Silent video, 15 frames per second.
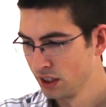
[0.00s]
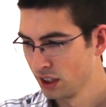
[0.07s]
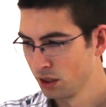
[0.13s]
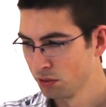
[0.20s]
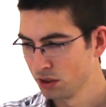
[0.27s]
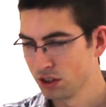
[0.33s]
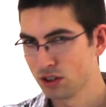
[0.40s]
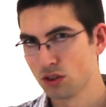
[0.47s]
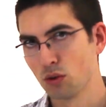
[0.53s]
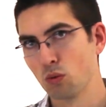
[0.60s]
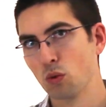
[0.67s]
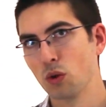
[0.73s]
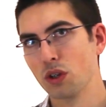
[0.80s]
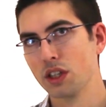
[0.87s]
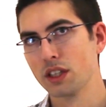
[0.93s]
Comes with this little
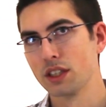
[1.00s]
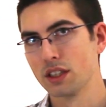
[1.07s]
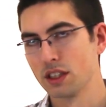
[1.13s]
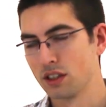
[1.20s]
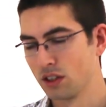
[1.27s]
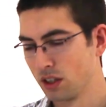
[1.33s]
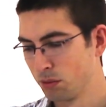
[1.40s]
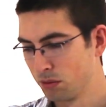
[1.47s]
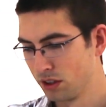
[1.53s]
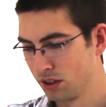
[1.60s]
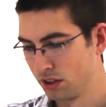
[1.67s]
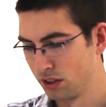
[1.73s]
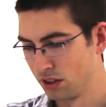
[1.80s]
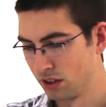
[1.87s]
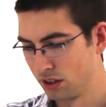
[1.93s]
warning sticker, and I'm going
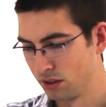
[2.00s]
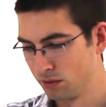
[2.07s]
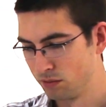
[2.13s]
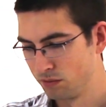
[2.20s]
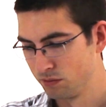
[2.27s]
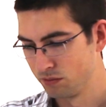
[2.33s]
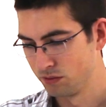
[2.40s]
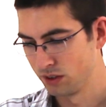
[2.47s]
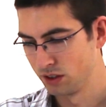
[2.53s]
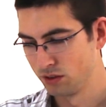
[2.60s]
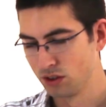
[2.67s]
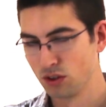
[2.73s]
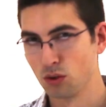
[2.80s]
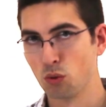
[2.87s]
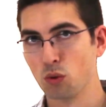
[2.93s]
to give
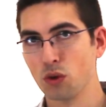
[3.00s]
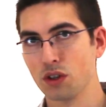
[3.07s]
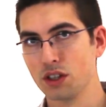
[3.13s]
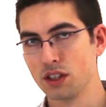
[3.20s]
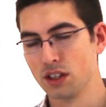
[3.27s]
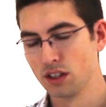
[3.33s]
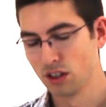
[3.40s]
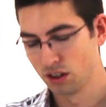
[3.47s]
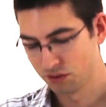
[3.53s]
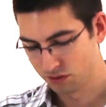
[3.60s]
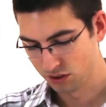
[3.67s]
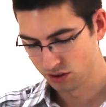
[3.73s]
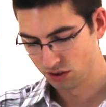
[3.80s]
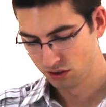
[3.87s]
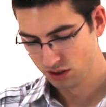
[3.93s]
you a little warning here if
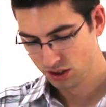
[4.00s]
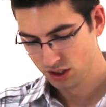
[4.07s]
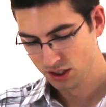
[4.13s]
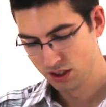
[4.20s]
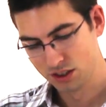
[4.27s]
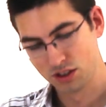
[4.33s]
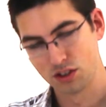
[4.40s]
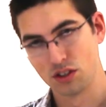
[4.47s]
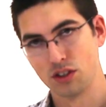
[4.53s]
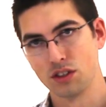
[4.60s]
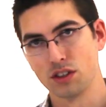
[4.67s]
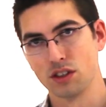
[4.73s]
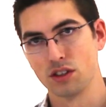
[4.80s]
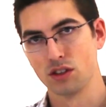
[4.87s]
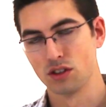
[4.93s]
you're
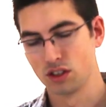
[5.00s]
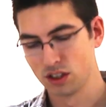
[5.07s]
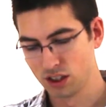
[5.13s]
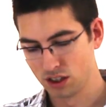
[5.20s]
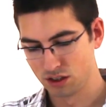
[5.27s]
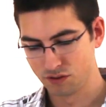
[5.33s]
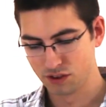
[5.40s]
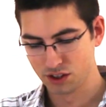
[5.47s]
installing it yourself.